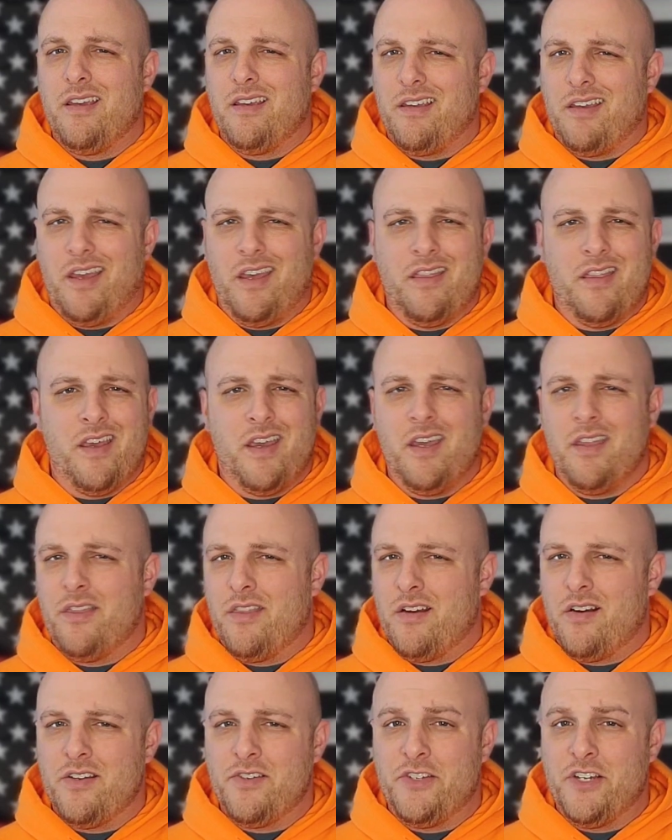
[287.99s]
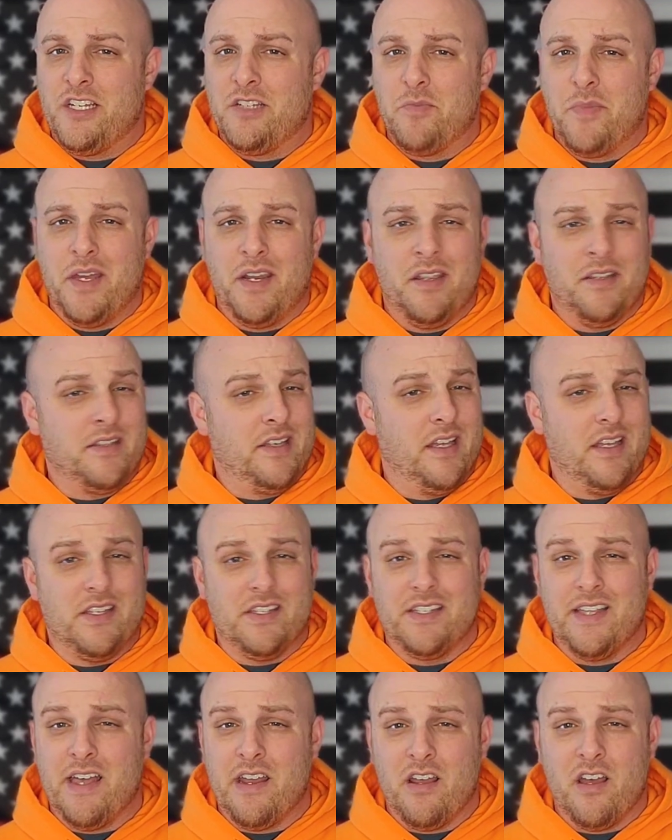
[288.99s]
Can they get there in 6 minutes, get
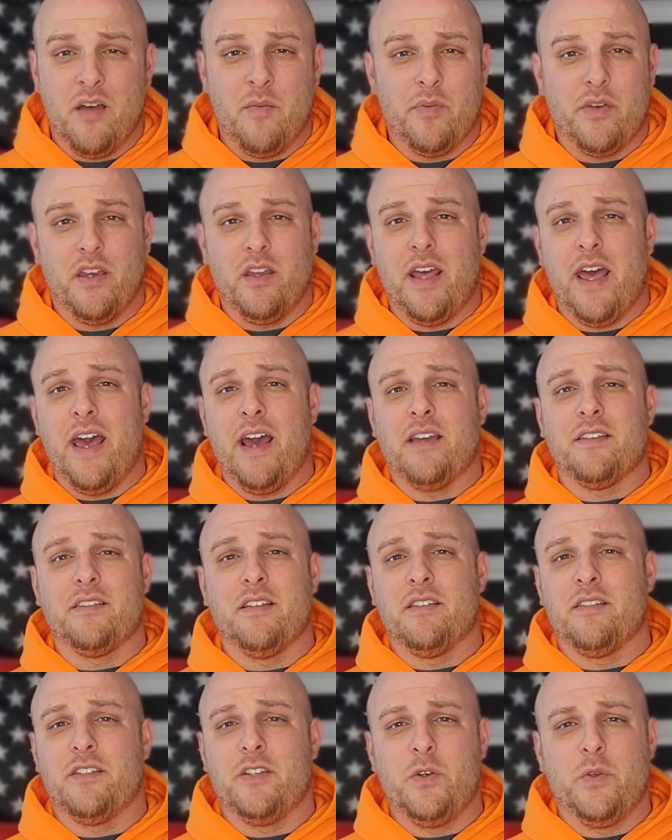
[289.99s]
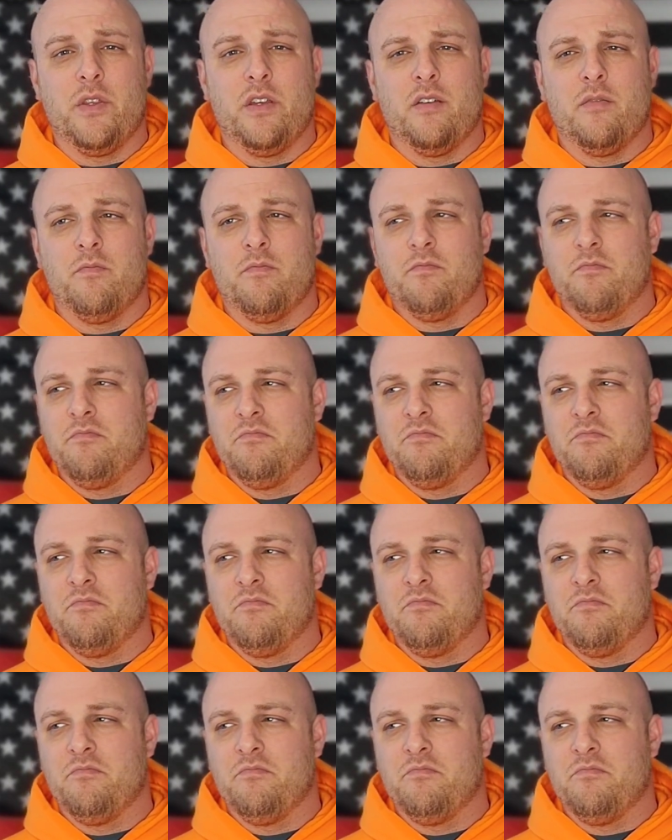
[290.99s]
set up, get access to them?